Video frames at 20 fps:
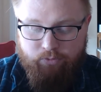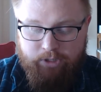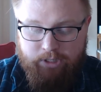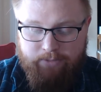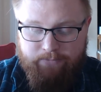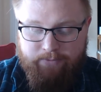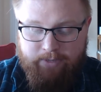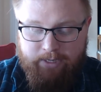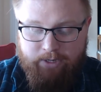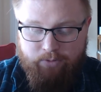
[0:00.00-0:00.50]
which
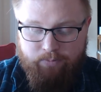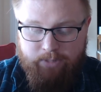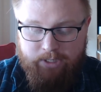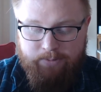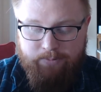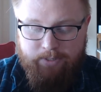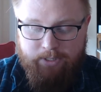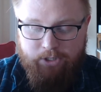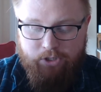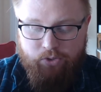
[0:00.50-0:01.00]
he figured
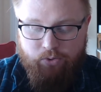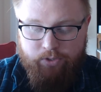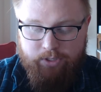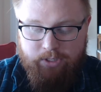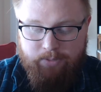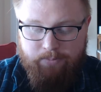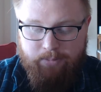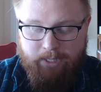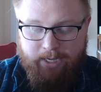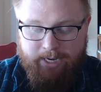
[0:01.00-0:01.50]
must be in short
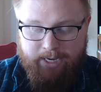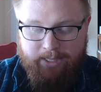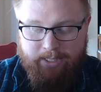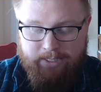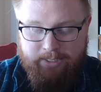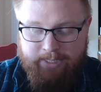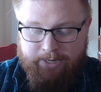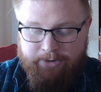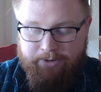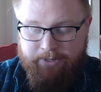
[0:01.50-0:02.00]
supply in
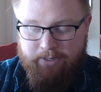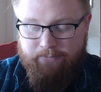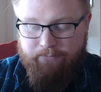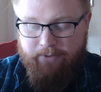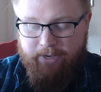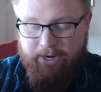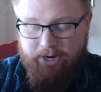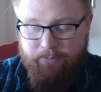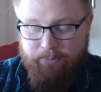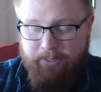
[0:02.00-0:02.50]
this arid
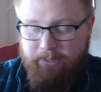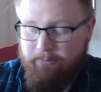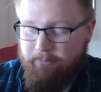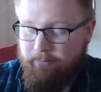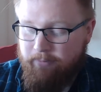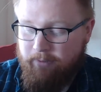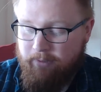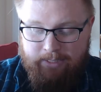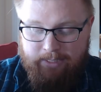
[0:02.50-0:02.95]
environment.